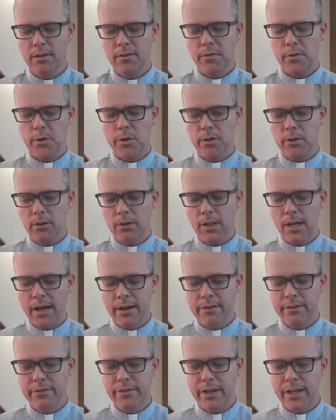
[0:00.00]
for your
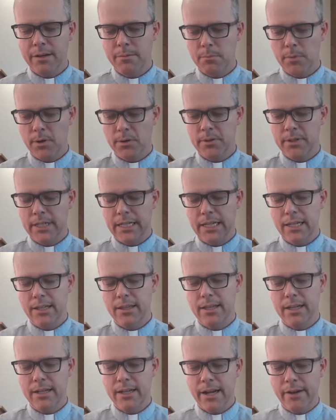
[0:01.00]
love and mercy
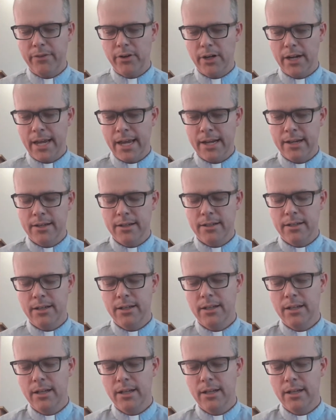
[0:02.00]
that never end,